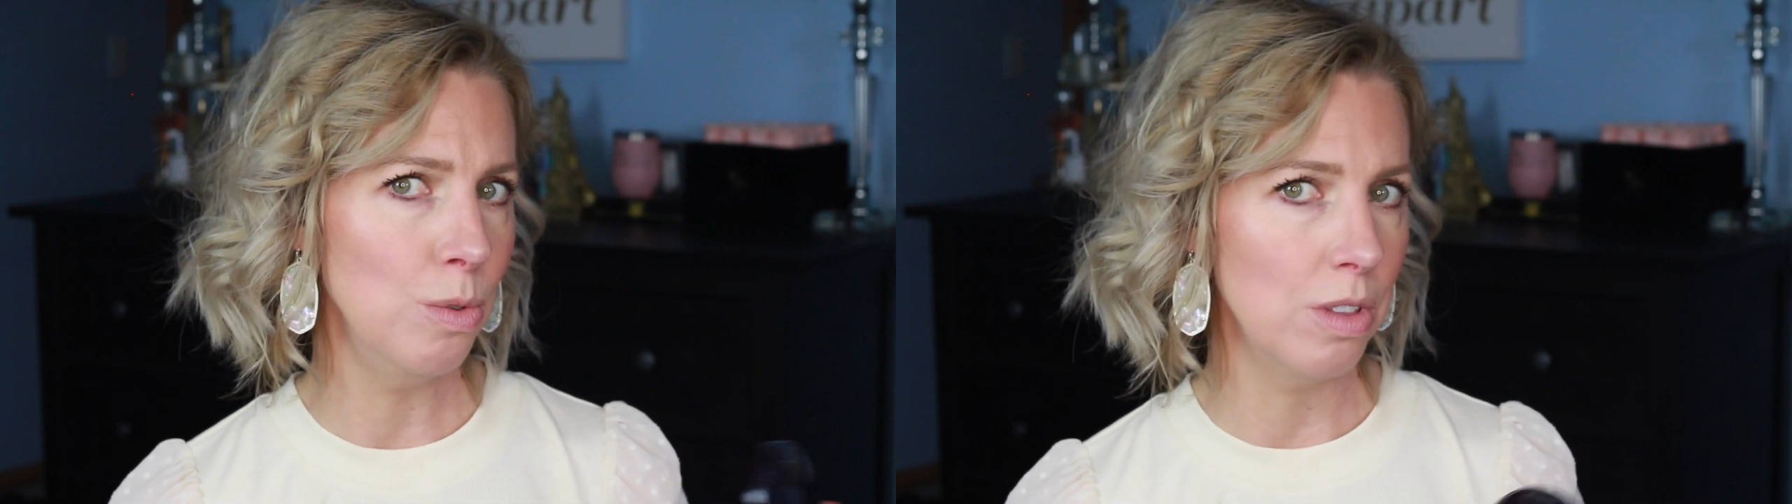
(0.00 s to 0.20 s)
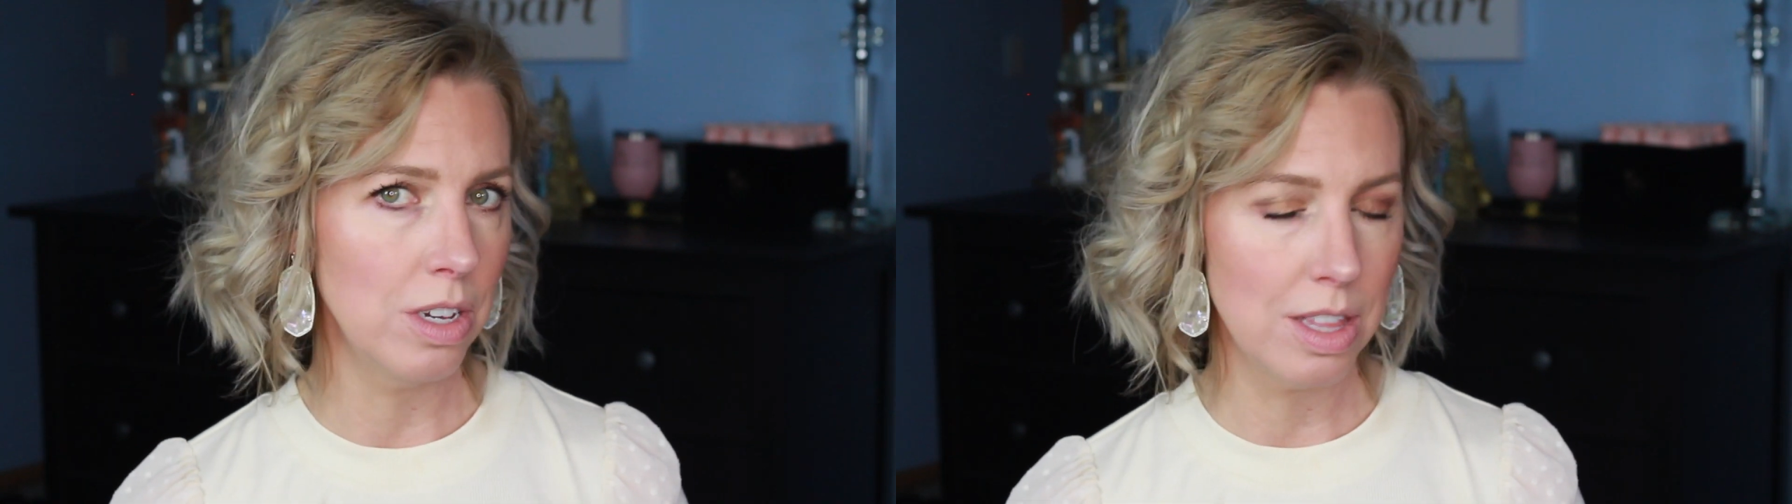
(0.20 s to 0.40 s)

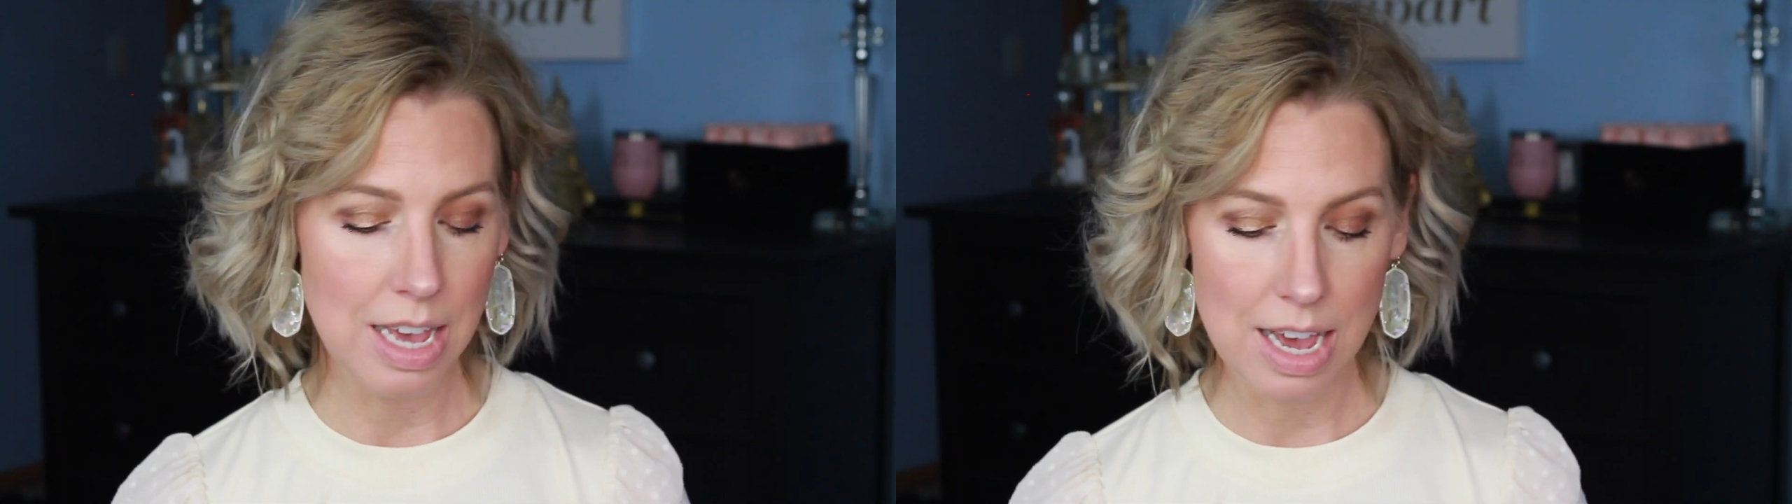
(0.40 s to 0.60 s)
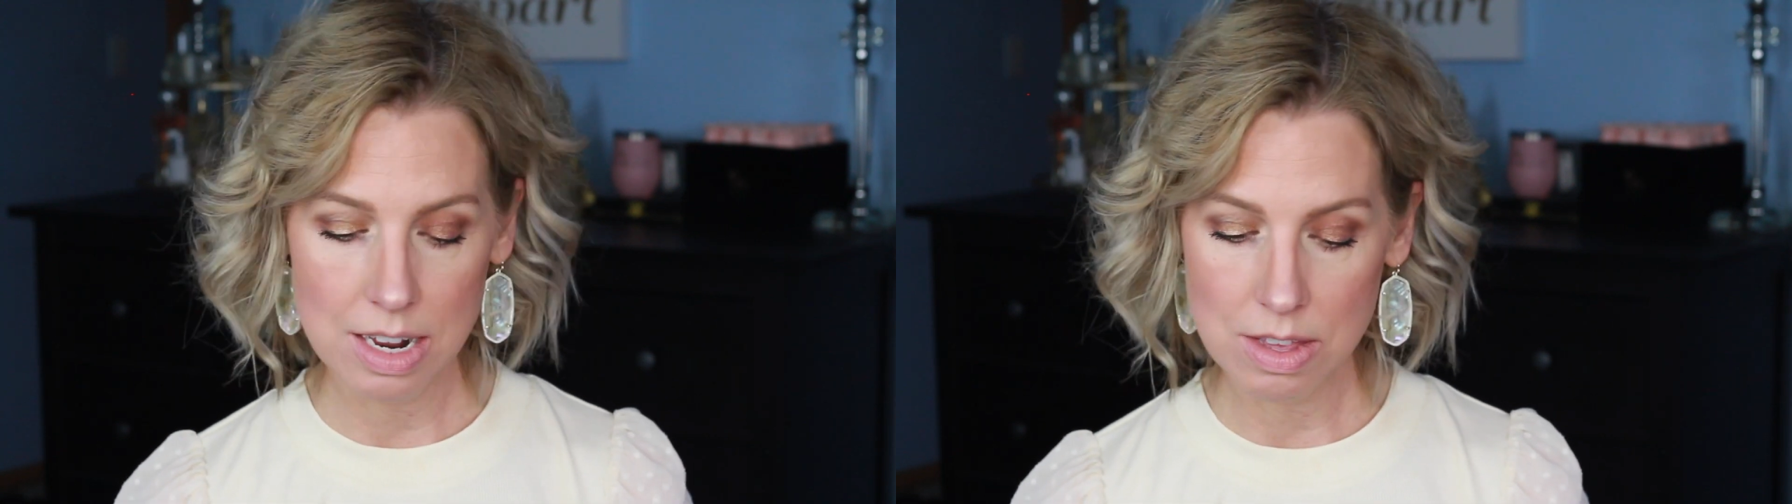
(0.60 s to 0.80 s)
Ooh, look at
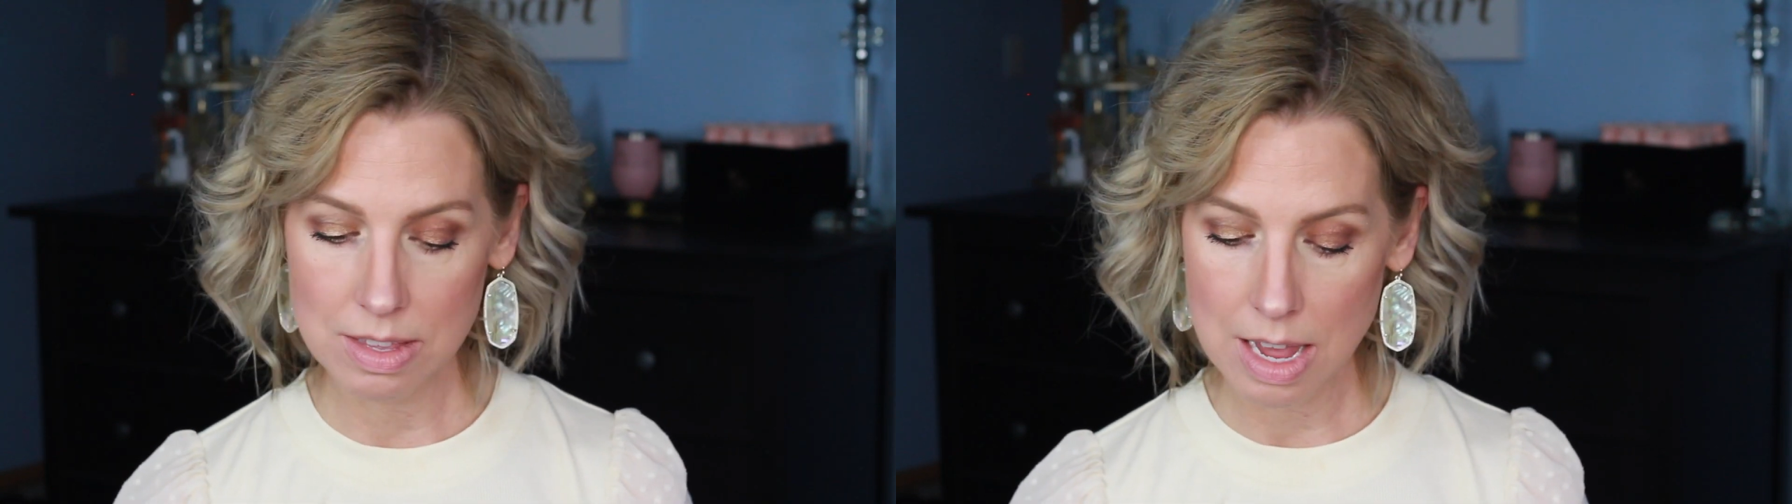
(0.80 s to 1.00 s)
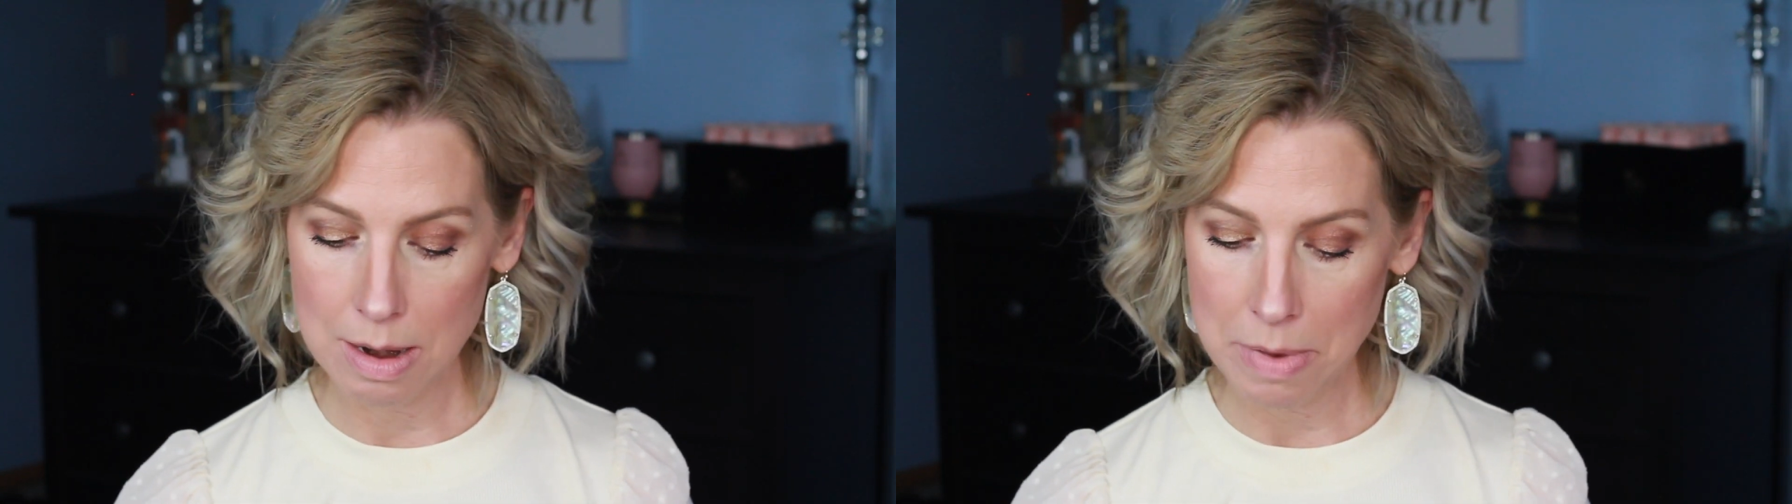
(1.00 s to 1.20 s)
that,
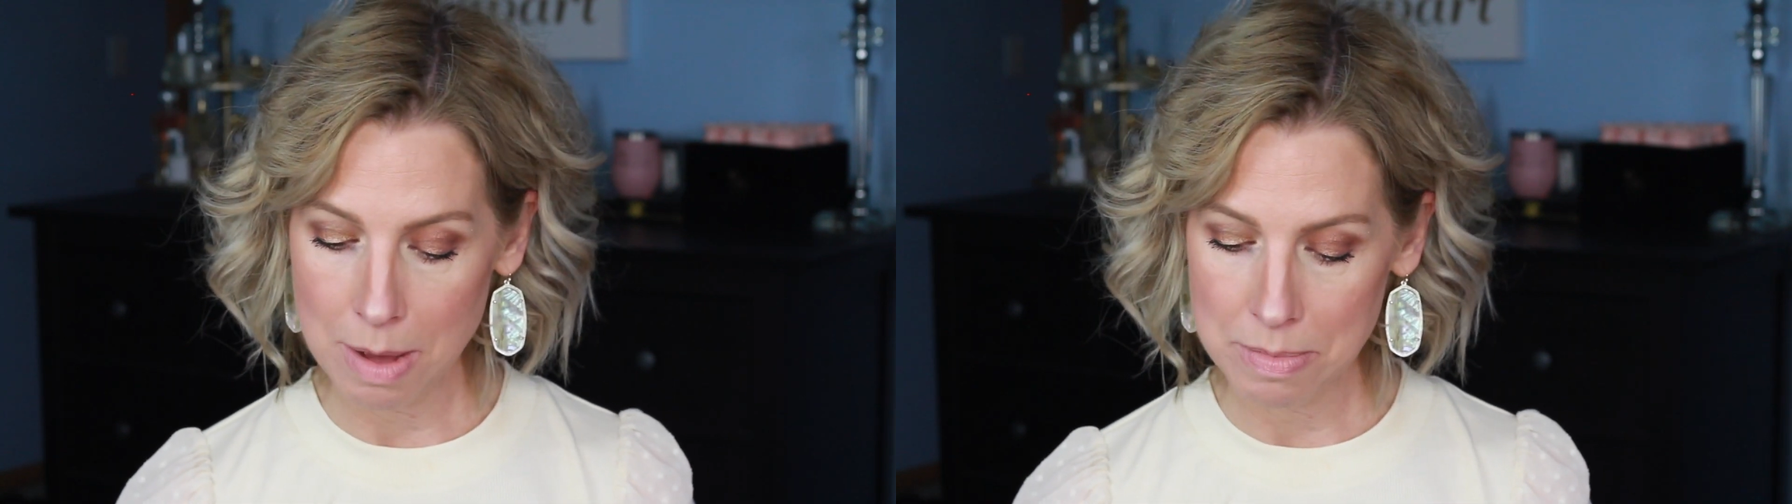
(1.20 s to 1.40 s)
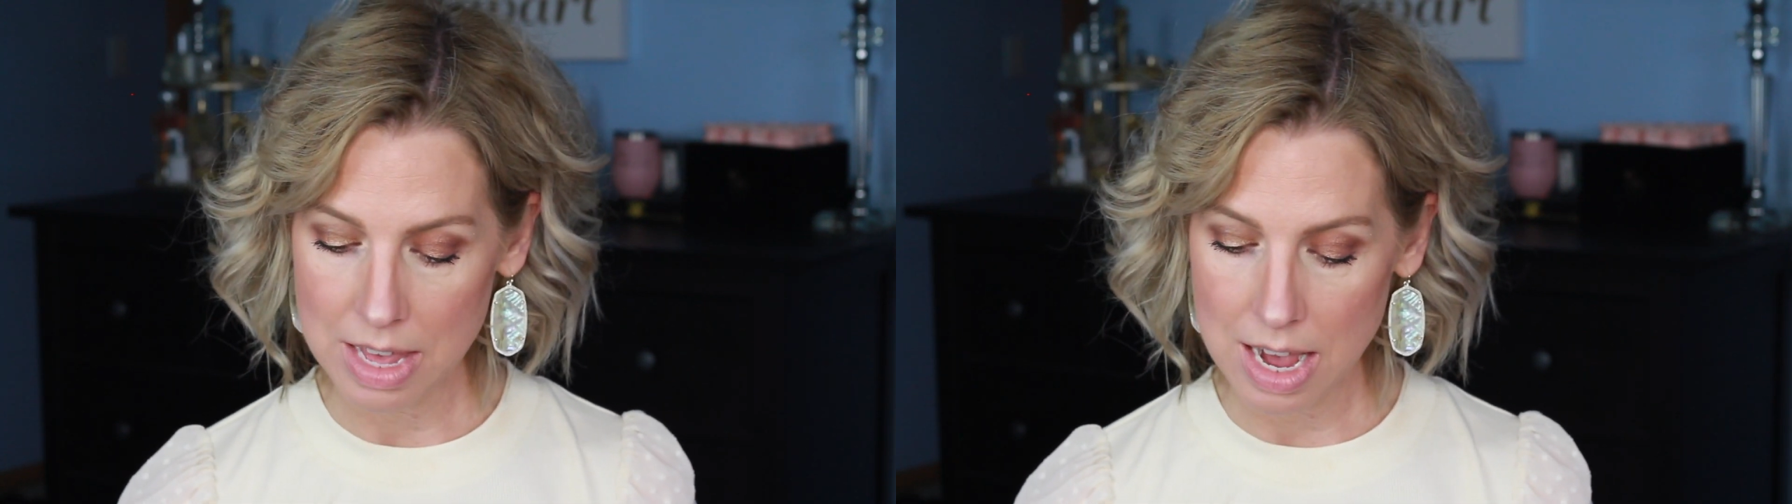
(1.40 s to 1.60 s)
just kind of
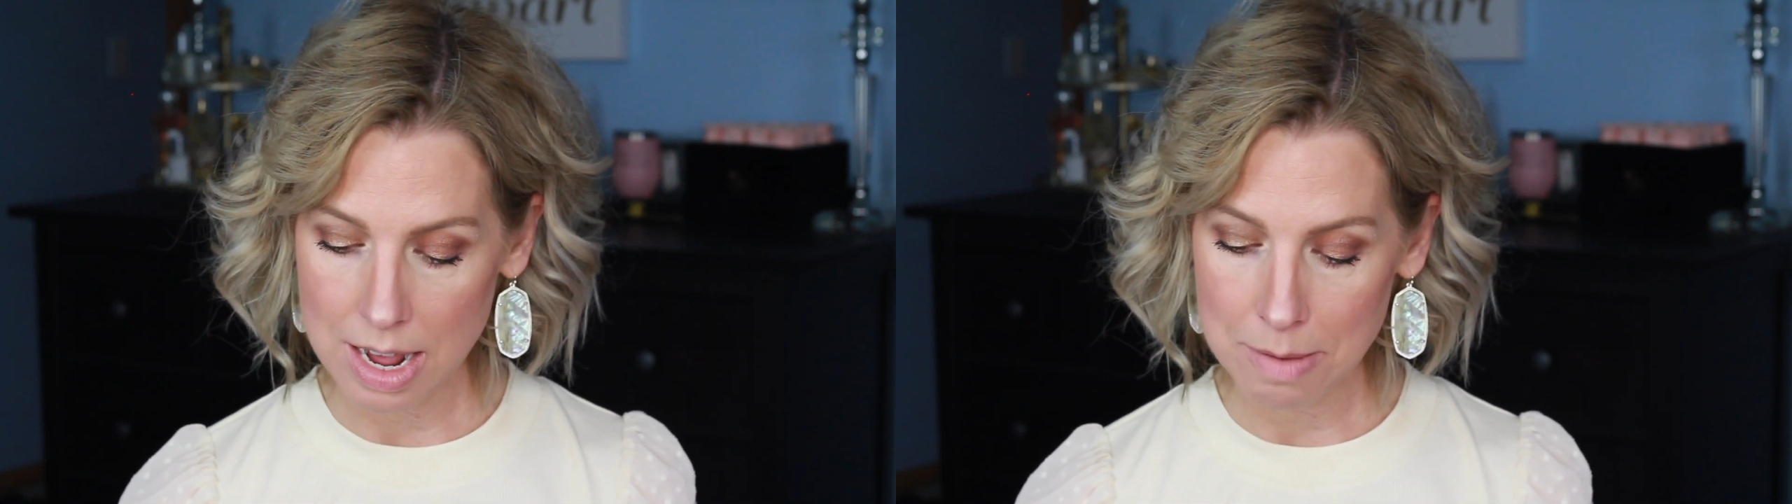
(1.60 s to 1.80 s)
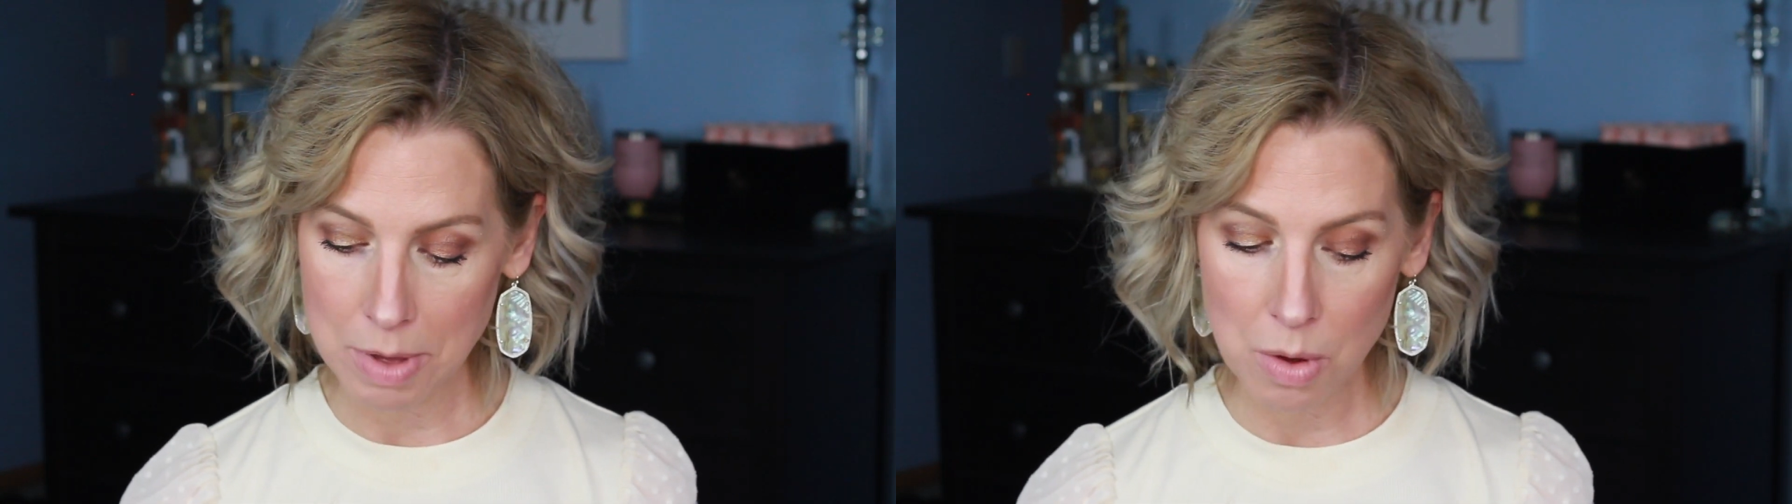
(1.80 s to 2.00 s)
popped that up.